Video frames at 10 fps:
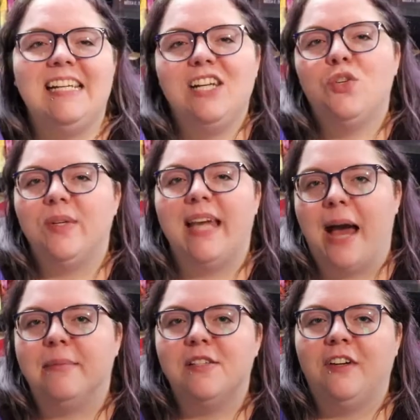did enjoy the
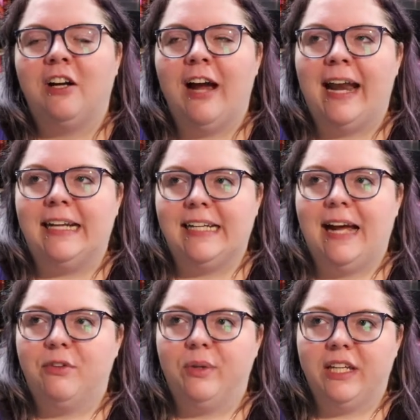atmosphere and I did
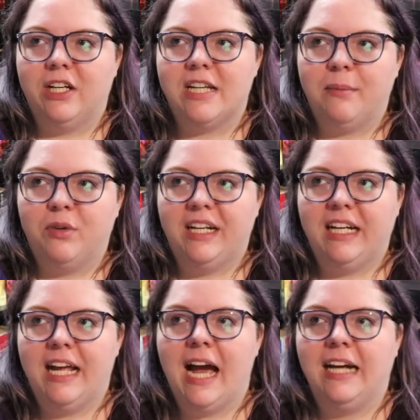have a really good time
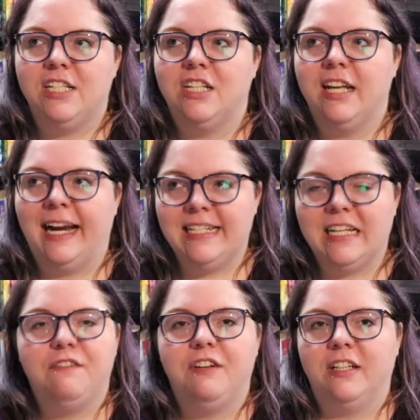reading it. I, I
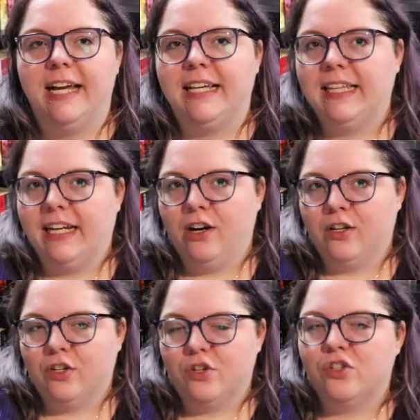did feel like the
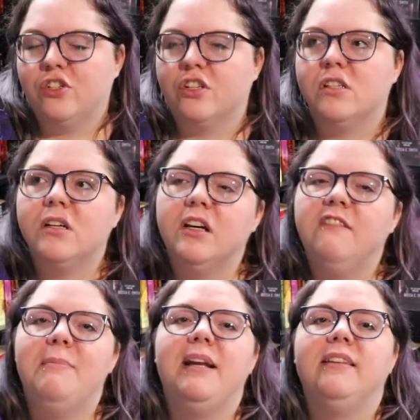characters just could
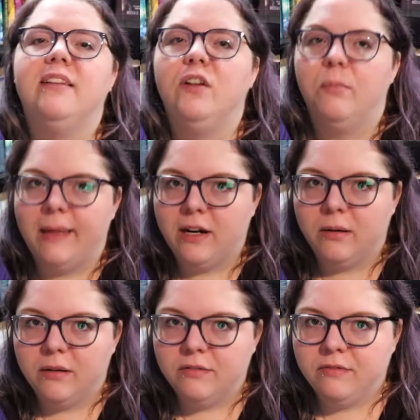have been a little
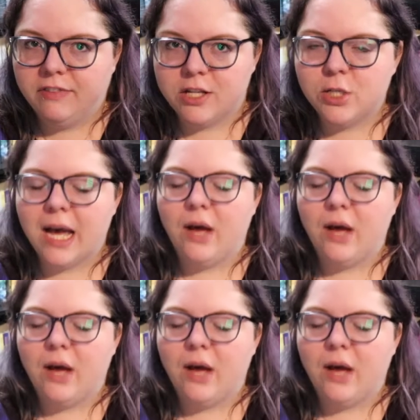better fleshed